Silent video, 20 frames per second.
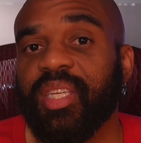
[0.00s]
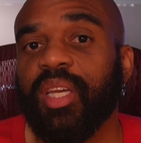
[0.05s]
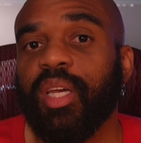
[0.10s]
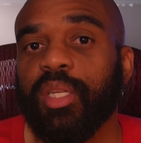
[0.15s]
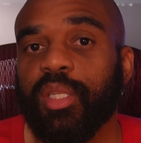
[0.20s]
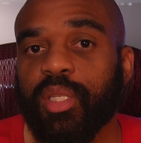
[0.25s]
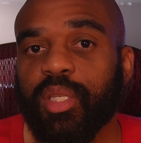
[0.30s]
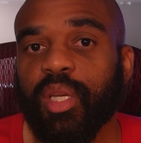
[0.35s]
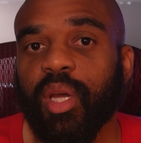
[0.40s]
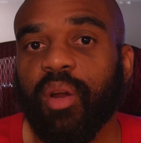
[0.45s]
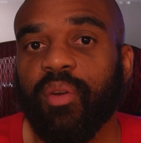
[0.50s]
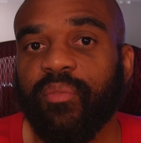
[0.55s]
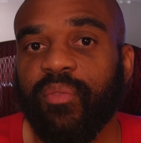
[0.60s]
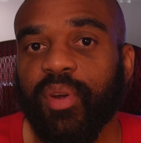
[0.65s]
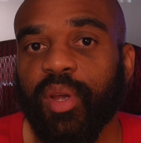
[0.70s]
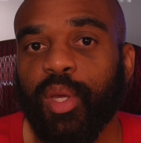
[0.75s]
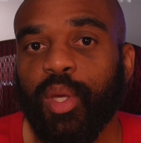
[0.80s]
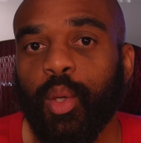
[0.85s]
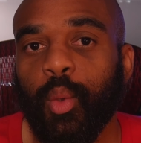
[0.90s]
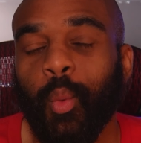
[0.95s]
a concern for
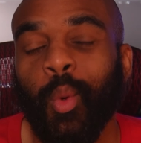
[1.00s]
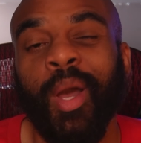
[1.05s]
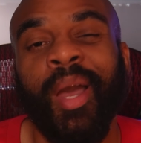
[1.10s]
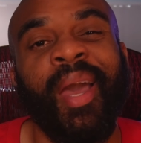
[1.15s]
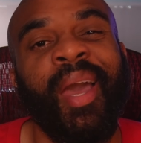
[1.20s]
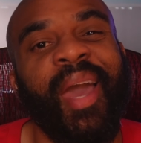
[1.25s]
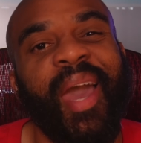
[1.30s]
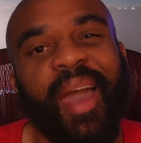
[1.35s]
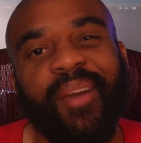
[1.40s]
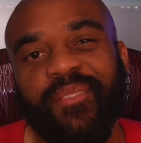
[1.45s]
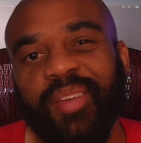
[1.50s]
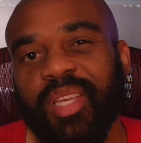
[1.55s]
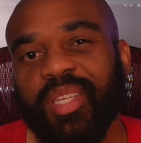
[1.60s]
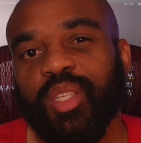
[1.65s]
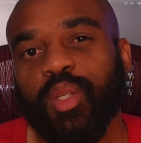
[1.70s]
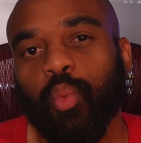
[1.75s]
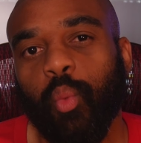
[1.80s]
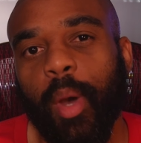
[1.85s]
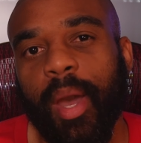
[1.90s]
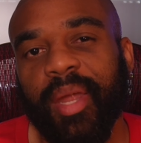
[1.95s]
you, heavy
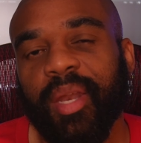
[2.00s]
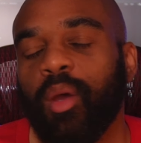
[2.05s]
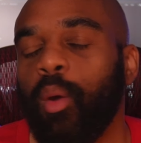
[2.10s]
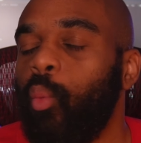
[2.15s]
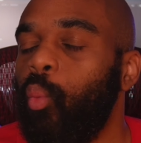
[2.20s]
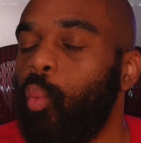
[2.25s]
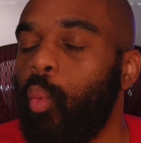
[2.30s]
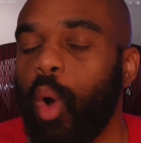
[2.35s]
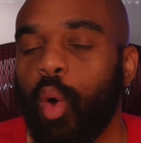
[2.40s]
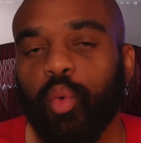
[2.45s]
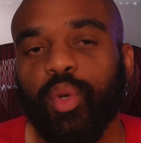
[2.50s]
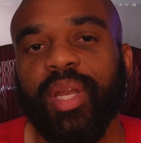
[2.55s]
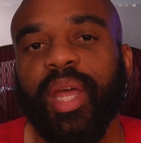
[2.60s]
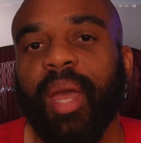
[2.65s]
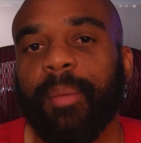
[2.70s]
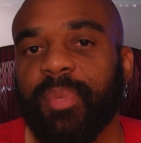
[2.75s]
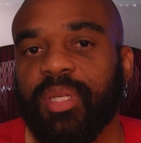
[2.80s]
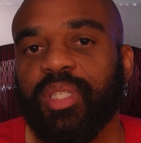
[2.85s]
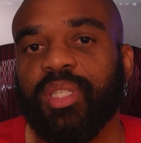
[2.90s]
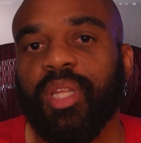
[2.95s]
sweat won't
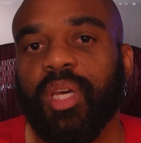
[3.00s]
damage